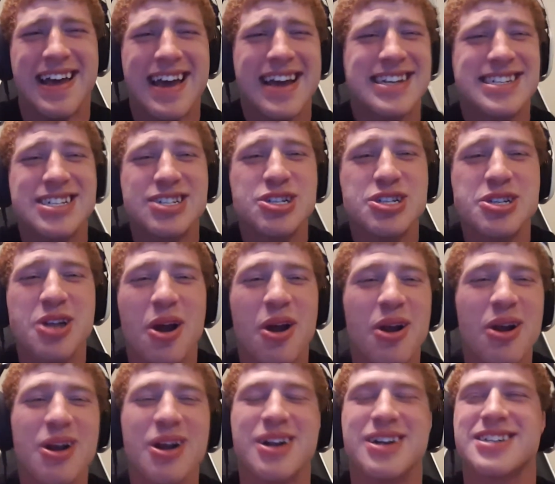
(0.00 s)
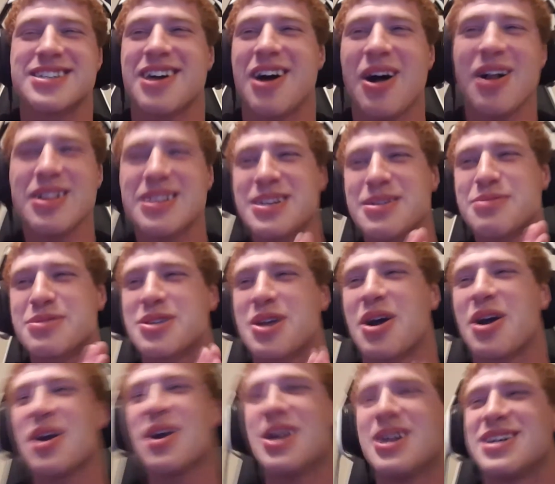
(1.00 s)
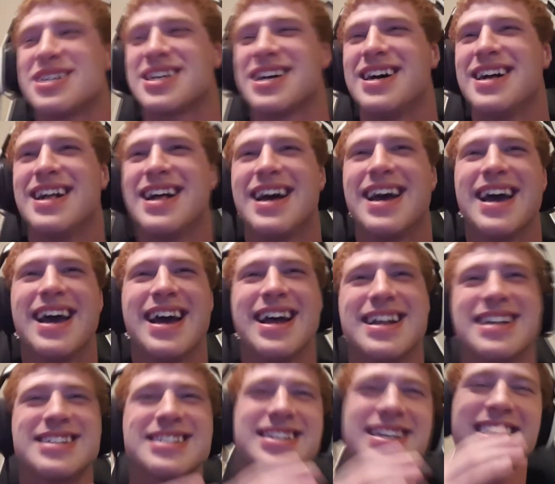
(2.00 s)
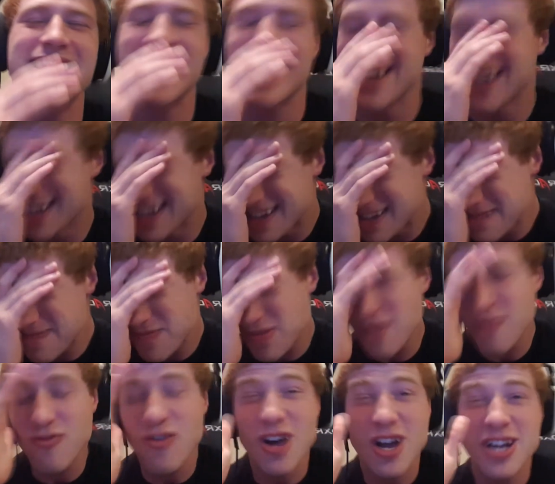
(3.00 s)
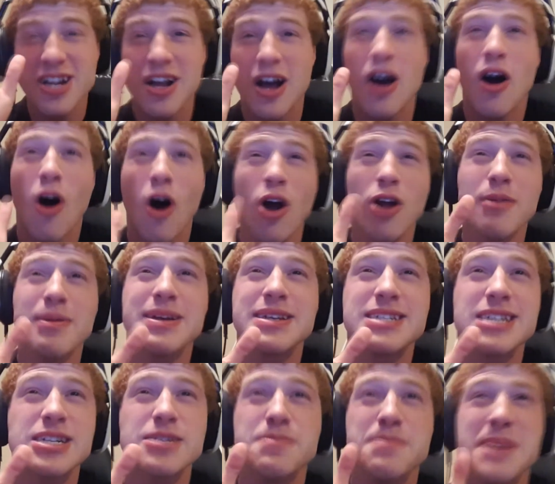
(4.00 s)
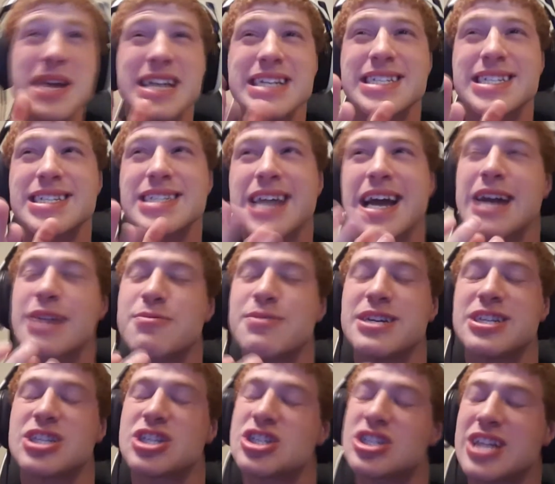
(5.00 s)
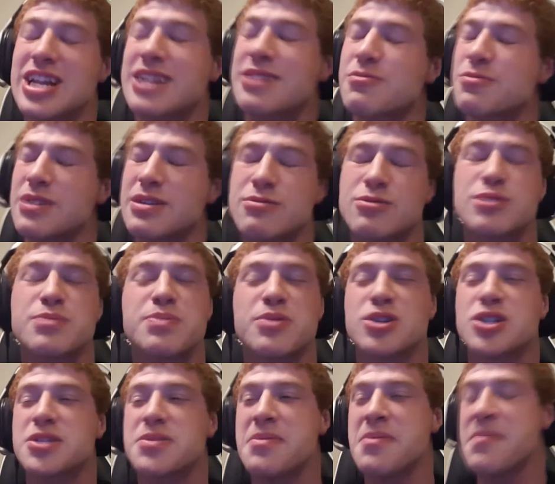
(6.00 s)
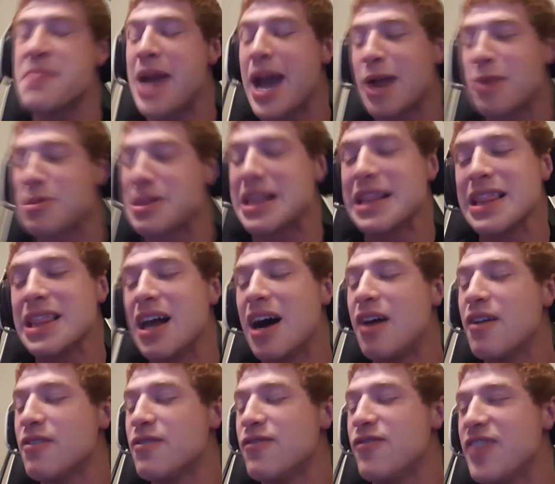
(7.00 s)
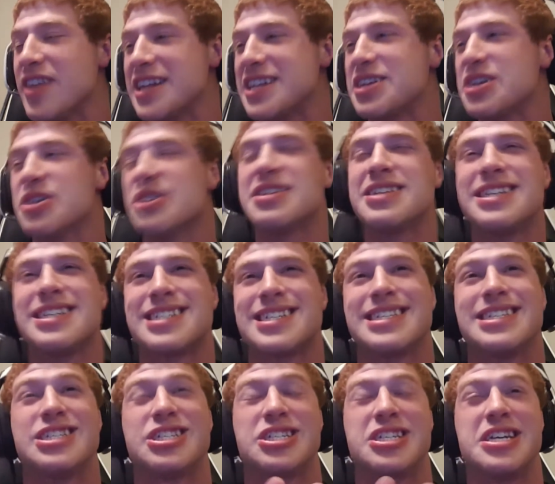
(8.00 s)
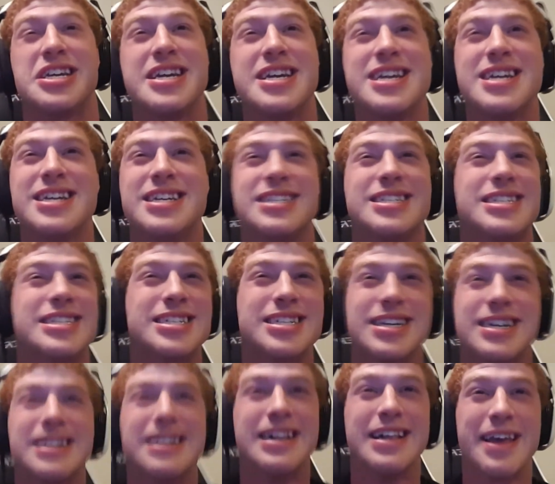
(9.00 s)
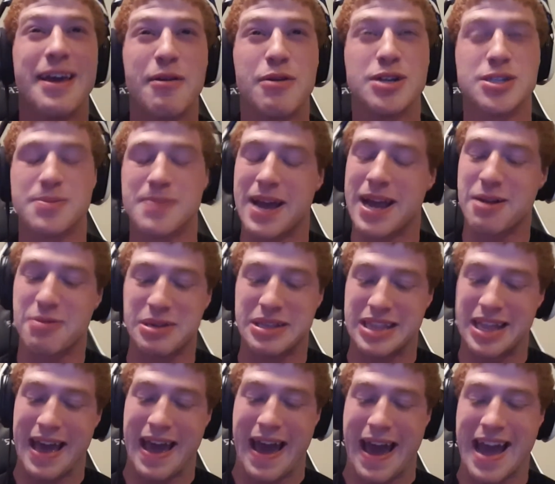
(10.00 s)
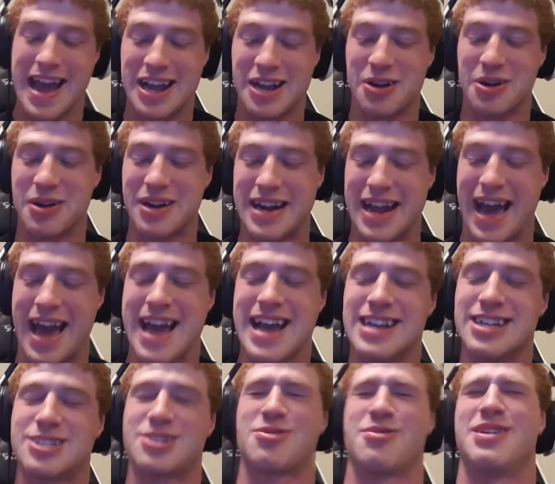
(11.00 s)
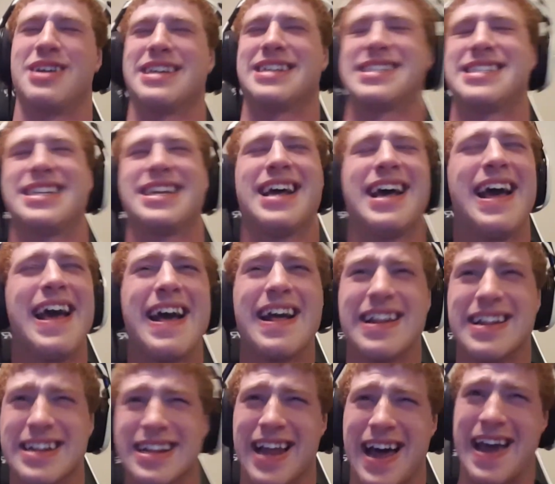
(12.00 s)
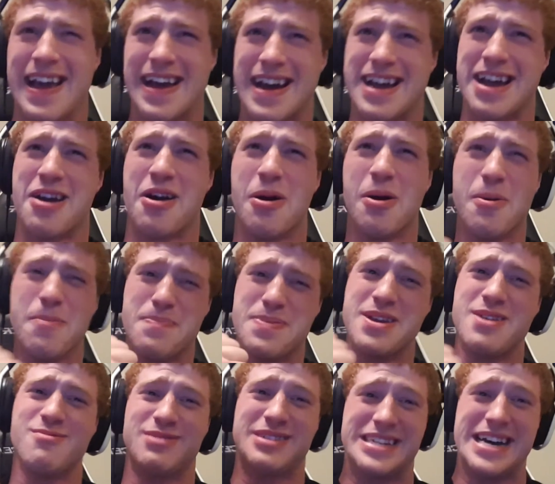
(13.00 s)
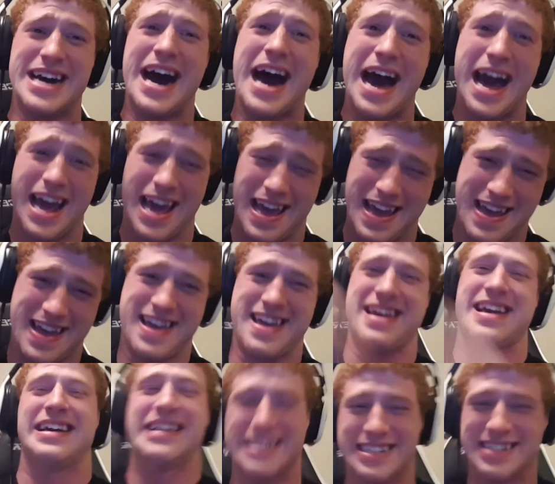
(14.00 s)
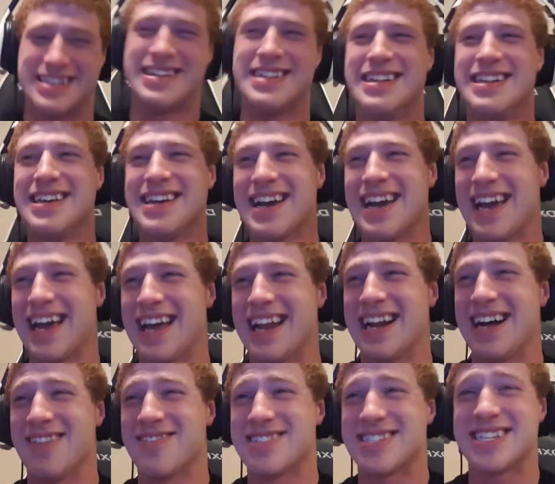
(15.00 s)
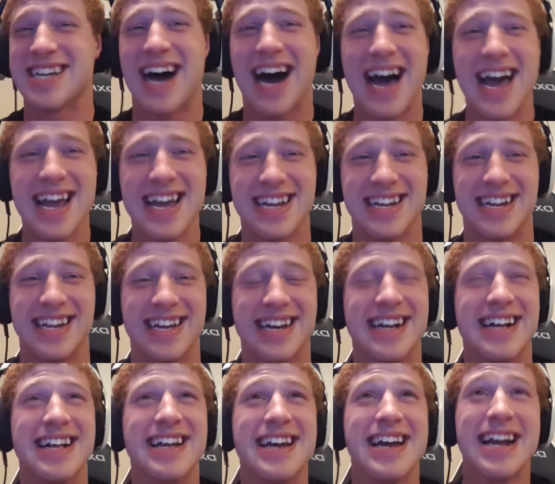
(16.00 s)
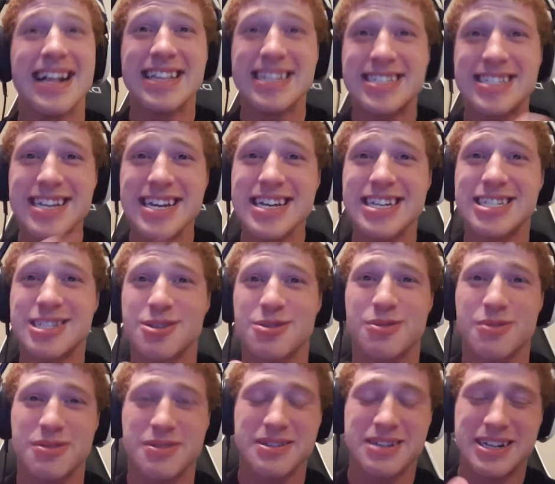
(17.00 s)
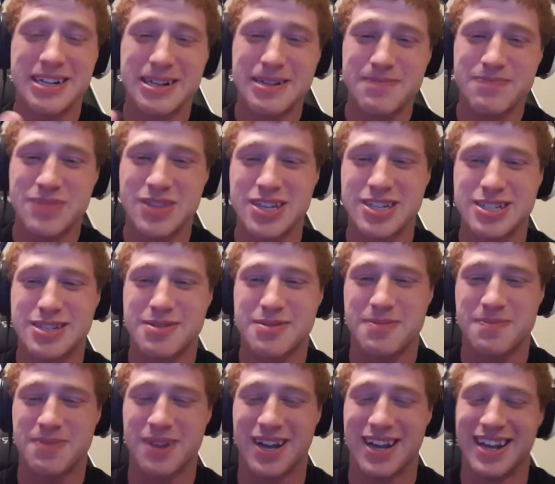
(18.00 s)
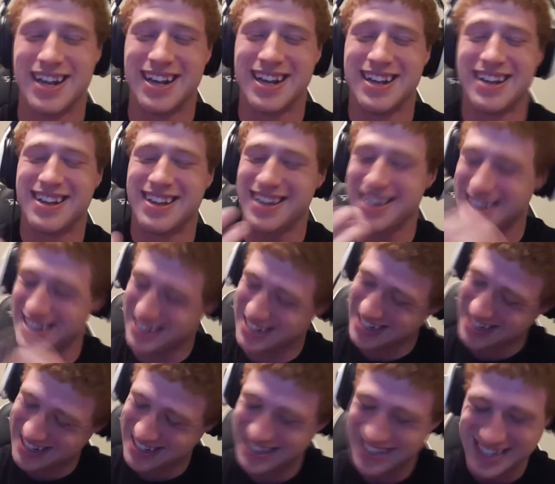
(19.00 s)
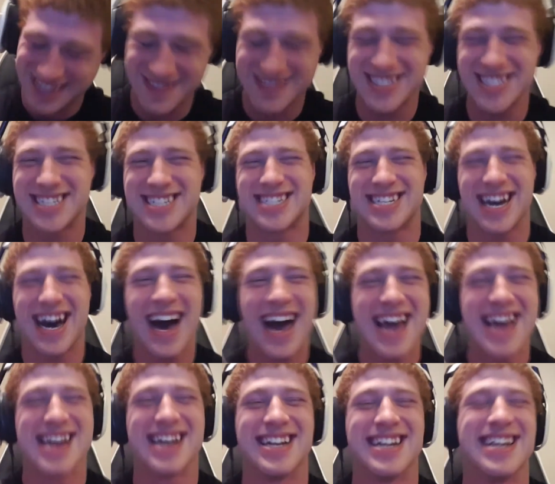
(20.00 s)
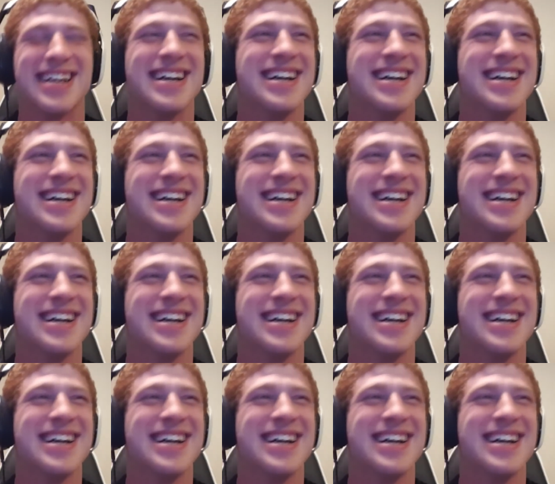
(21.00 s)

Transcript: It just hurt. All it did was hurt. It is like, fucking Arby's, this meat sandwich that was supposed to be made with love and goodness and cheese. It was made with anger and hatred. And they're like, I hope you die. And I'm dying in this diesel. Because... I'm just dying.